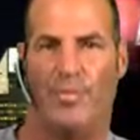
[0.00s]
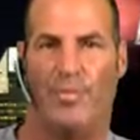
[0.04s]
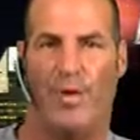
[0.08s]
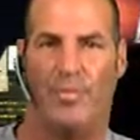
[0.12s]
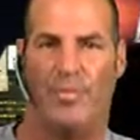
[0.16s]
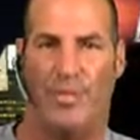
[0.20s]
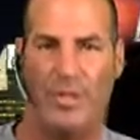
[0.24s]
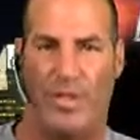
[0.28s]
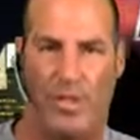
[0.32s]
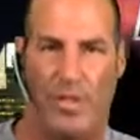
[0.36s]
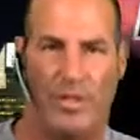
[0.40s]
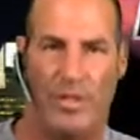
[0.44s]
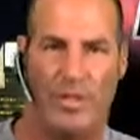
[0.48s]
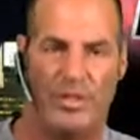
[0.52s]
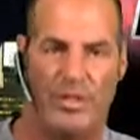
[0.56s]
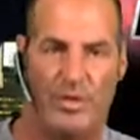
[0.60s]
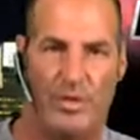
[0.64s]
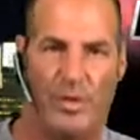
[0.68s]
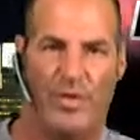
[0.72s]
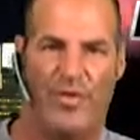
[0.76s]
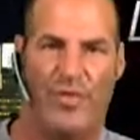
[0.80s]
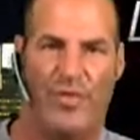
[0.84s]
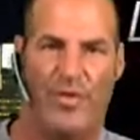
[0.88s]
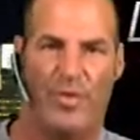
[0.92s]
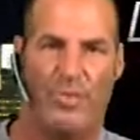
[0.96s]
But because
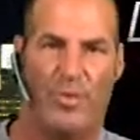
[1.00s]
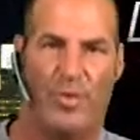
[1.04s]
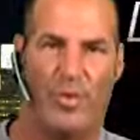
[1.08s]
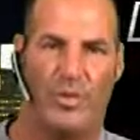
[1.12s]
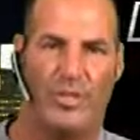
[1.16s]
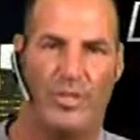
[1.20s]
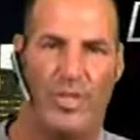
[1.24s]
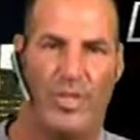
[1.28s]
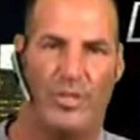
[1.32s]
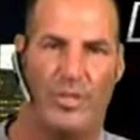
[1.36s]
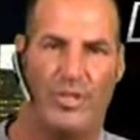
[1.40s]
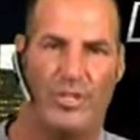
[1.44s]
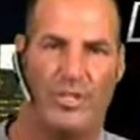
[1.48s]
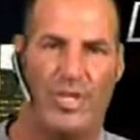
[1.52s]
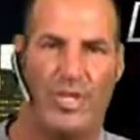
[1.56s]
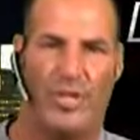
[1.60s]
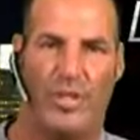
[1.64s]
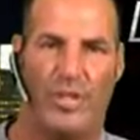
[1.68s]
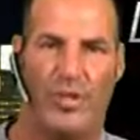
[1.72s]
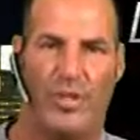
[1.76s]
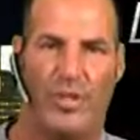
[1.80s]
your football team in St.